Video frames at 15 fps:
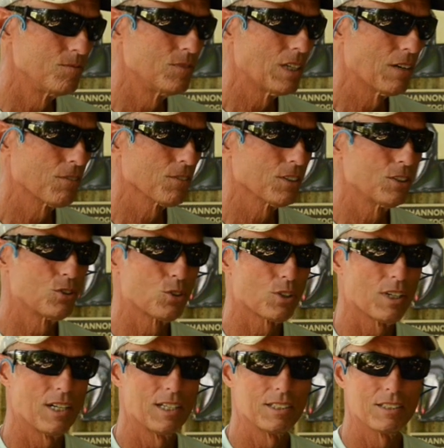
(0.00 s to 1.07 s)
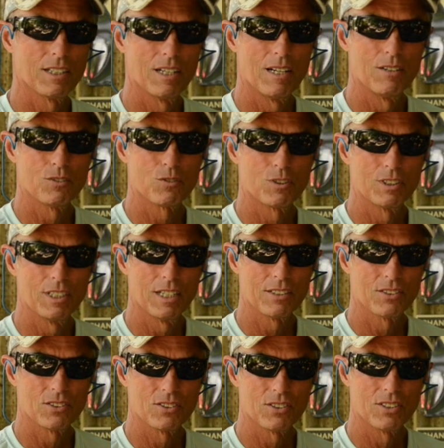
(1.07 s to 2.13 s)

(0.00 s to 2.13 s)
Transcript: Definitely trying times for Texas,